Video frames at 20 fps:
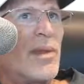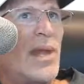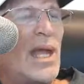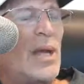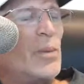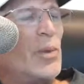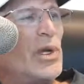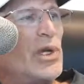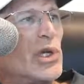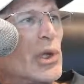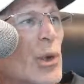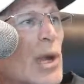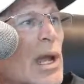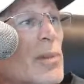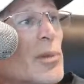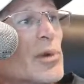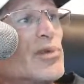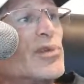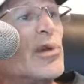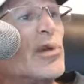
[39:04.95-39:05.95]
And when you're
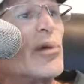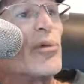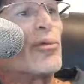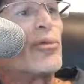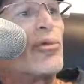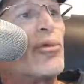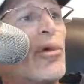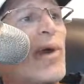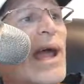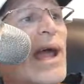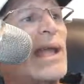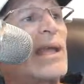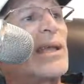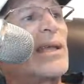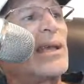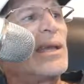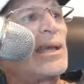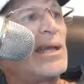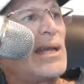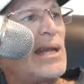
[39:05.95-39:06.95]
able to
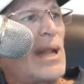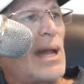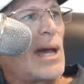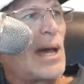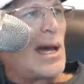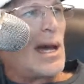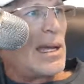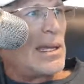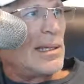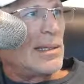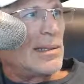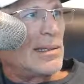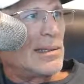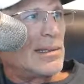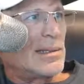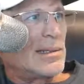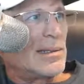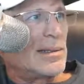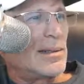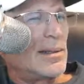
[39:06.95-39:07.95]

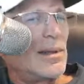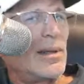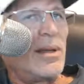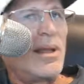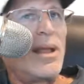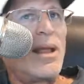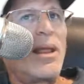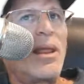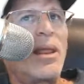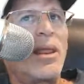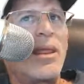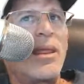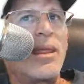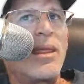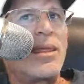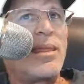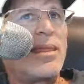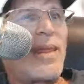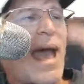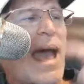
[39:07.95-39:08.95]
recognize
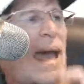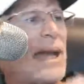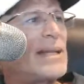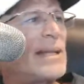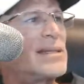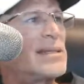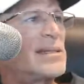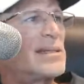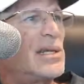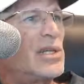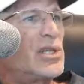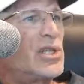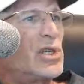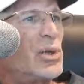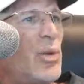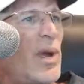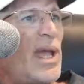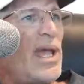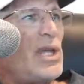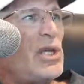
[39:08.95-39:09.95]
that
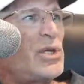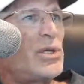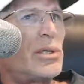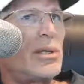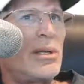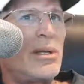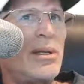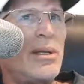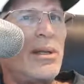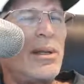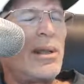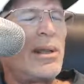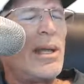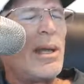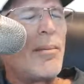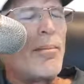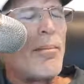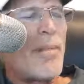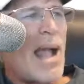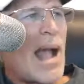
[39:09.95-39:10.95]
situation, the
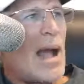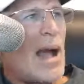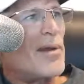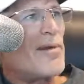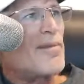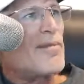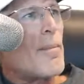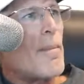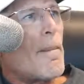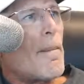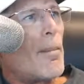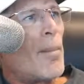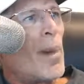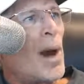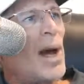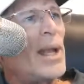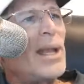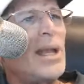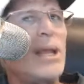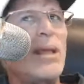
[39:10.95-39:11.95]
amount of
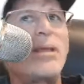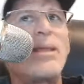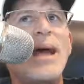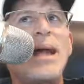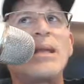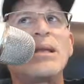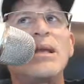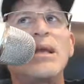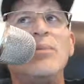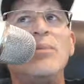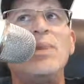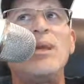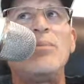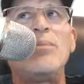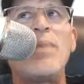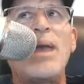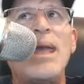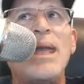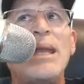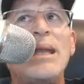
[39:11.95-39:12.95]
money that can be
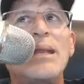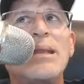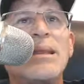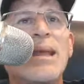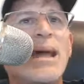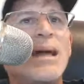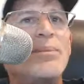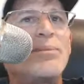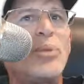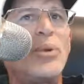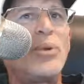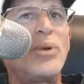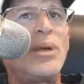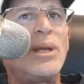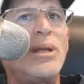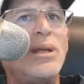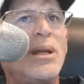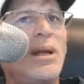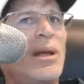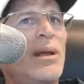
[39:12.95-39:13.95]
made at that point